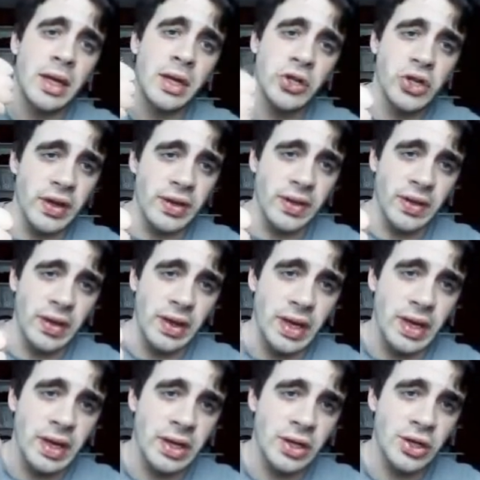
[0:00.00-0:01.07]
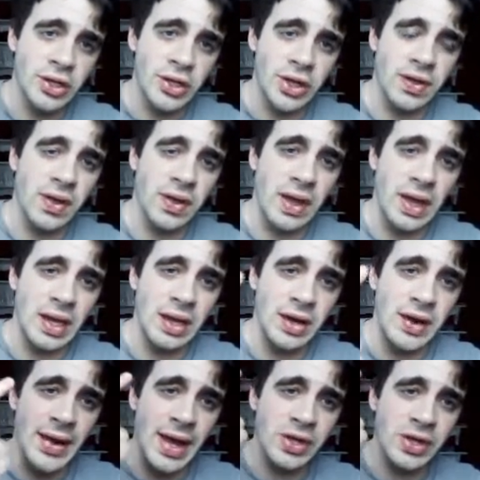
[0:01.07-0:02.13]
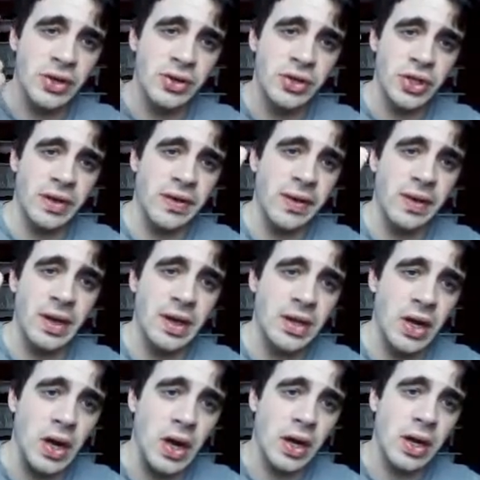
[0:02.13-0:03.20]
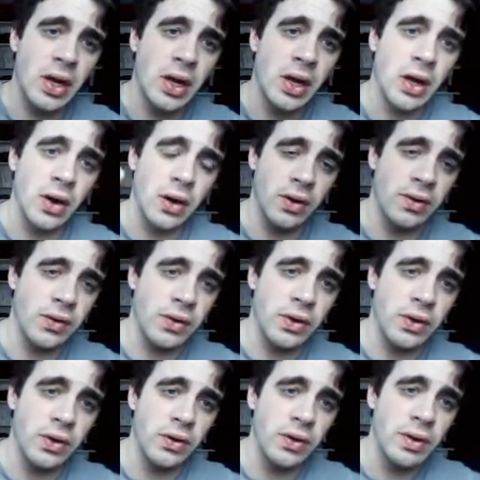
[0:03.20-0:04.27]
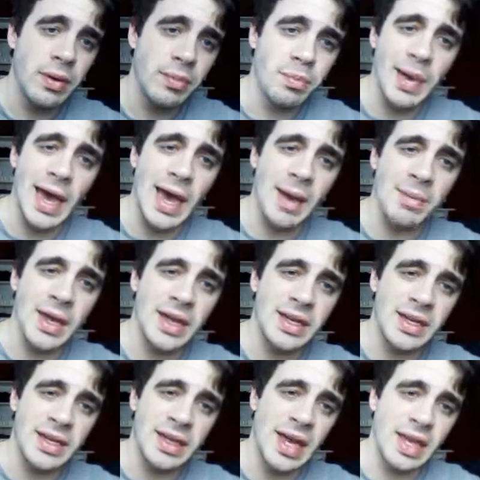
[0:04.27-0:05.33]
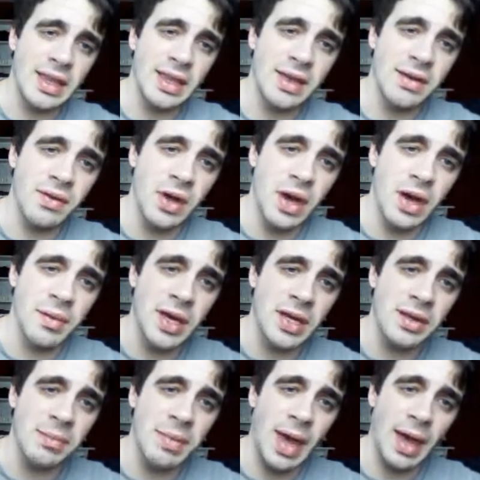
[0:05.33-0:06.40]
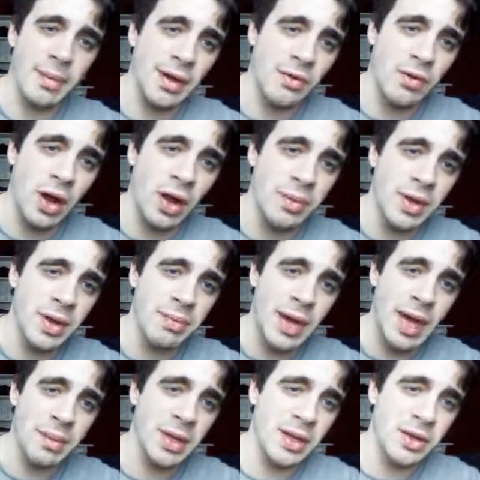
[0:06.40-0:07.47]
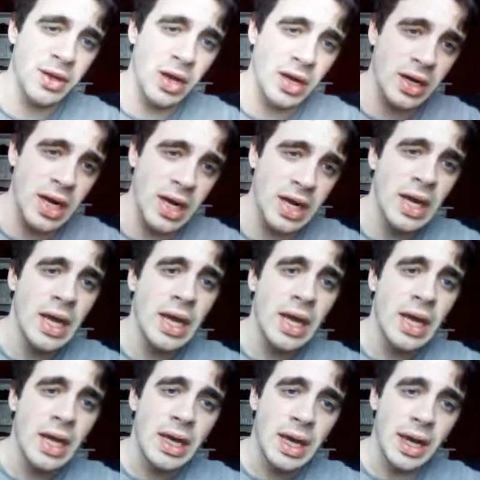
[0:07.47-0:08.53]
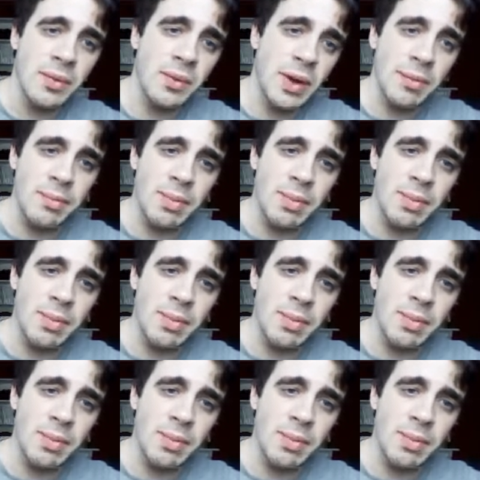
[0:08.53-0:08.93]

Justice League, Justice League International, Justice League Dark, Earth two, Batman Detective Comics, Batman Robin, Batman the Dark Knight, Nightwing,